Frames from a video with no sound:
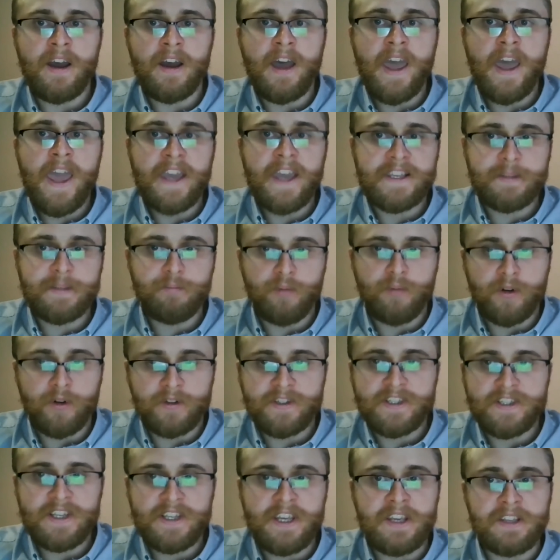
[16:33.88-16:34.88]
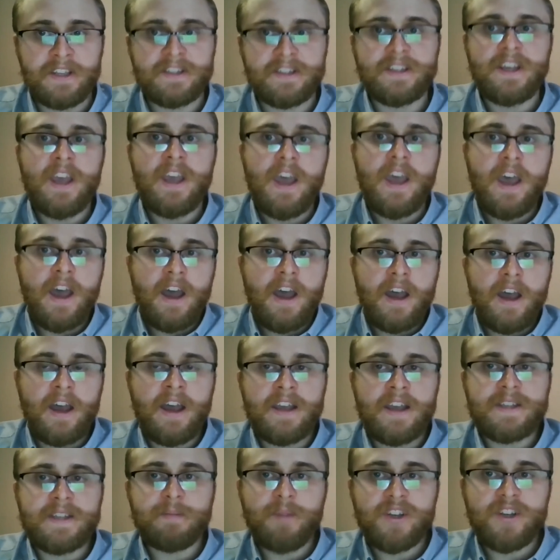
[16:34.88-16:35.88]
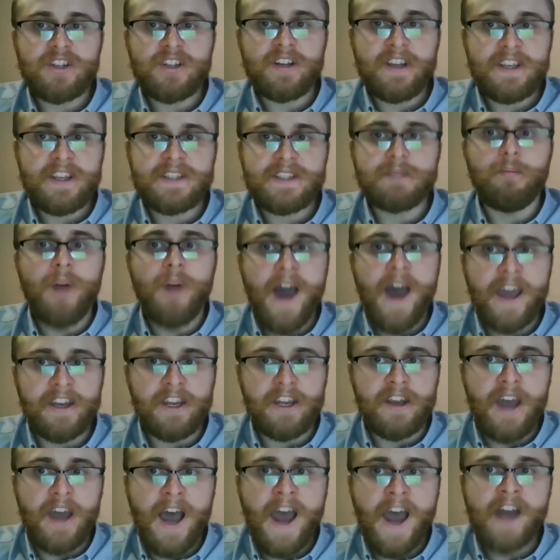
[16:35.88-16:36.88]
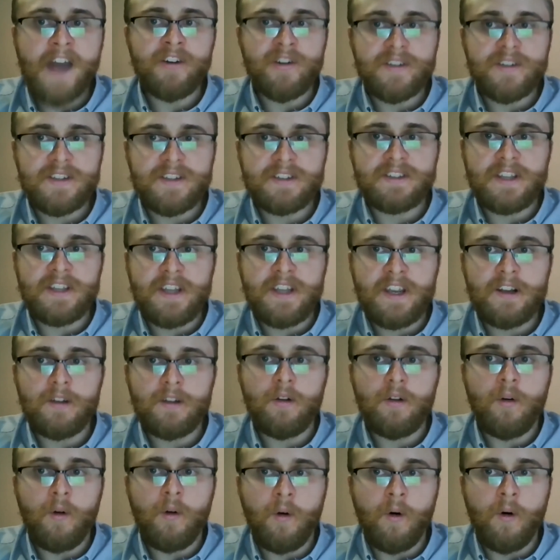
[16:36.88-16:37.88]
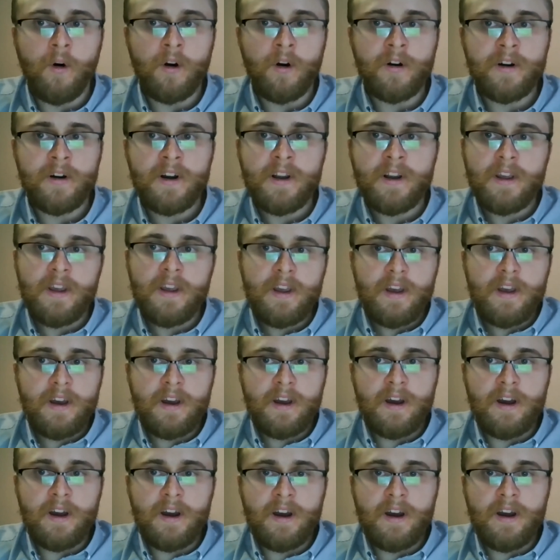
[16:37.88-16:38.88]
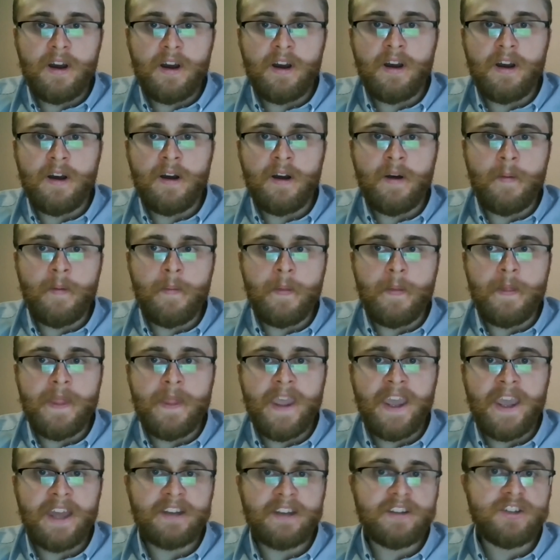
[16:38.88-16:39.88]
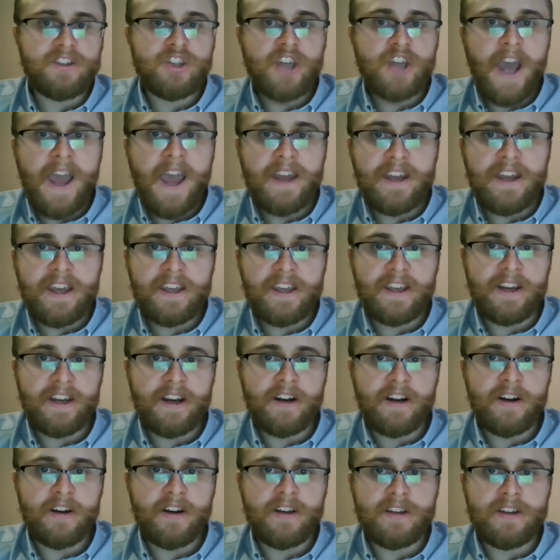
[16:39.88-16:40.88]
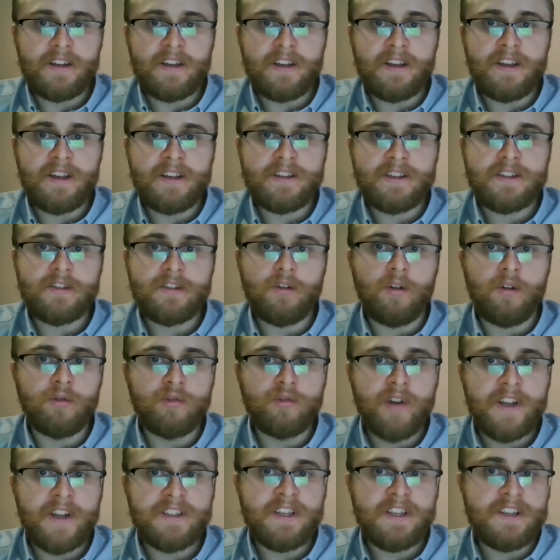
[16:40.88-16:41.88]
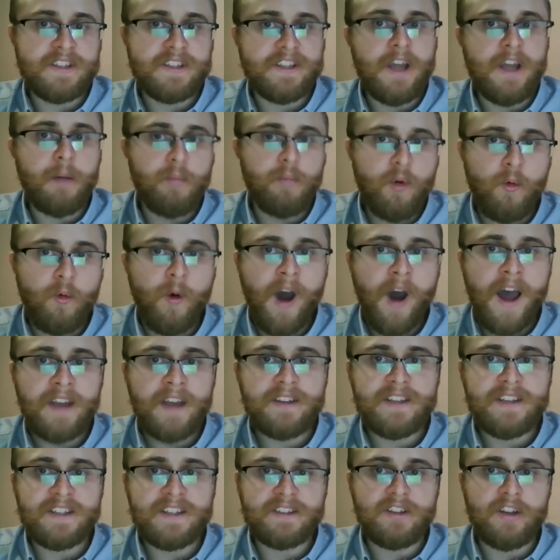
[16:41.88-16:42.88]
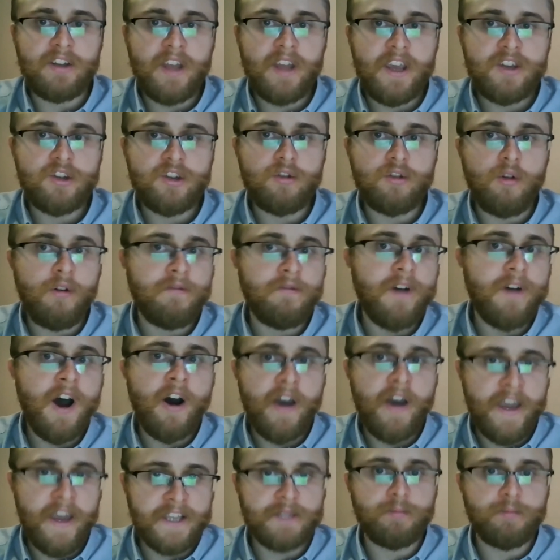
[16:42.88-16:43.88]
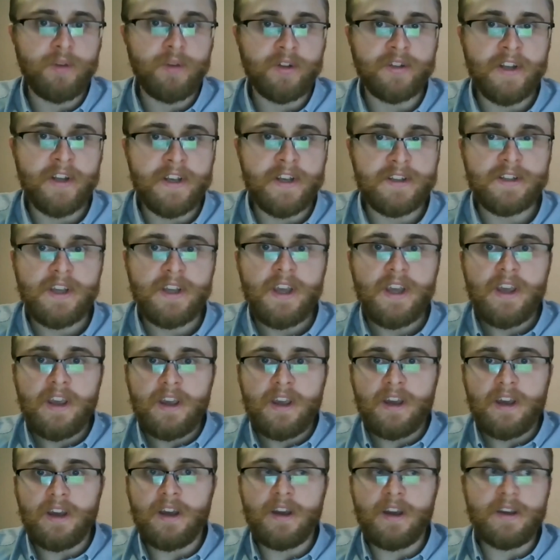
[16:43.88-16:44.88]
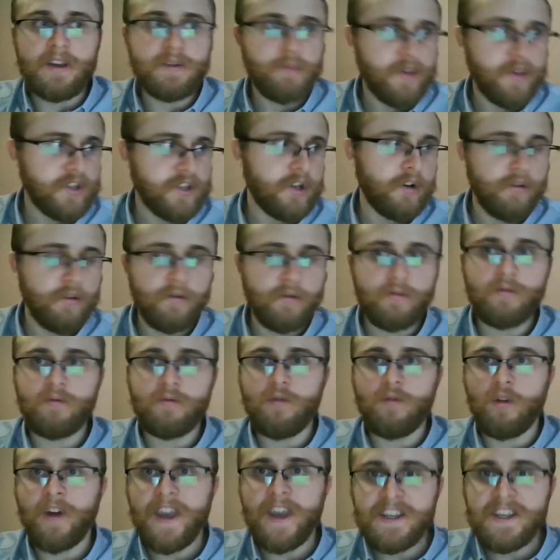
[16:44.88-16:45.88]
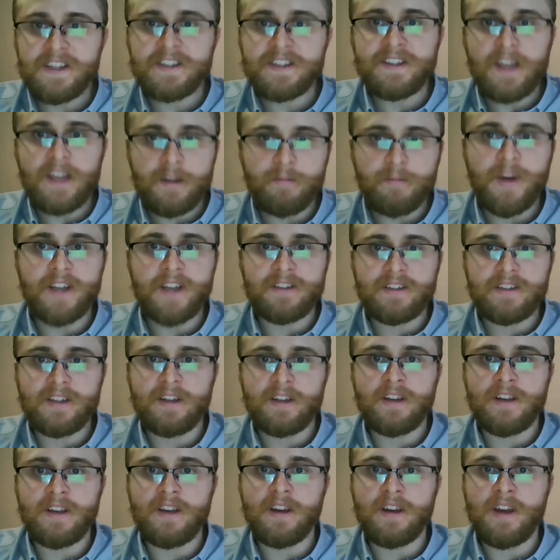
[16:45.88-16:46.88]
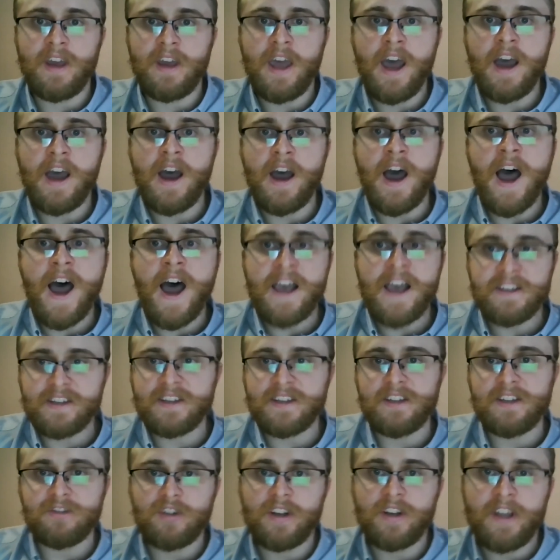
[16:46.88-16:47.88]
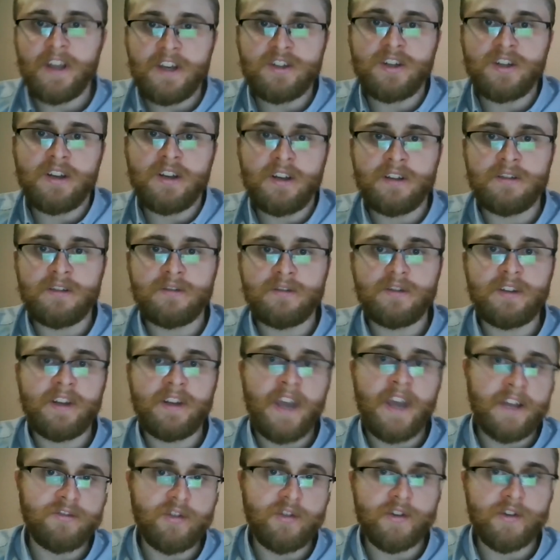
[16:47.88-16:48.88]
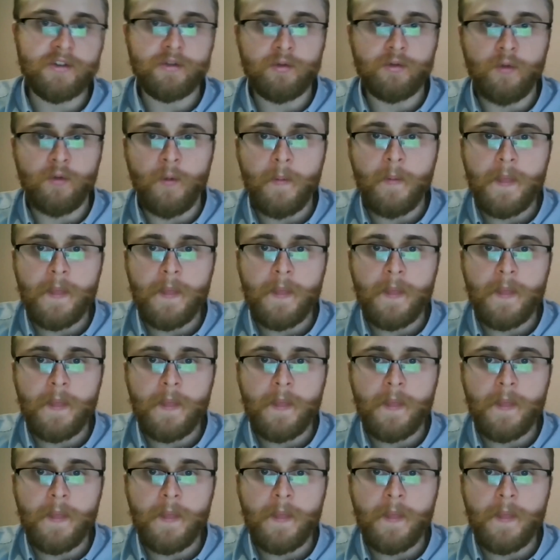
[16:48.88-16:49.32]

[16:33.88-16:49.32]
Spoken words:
export things, especially its mining, iron, steel, ore. And China here is already its number one destination of our exporters, especially for Kazakhstan, but other Central Asian countries too.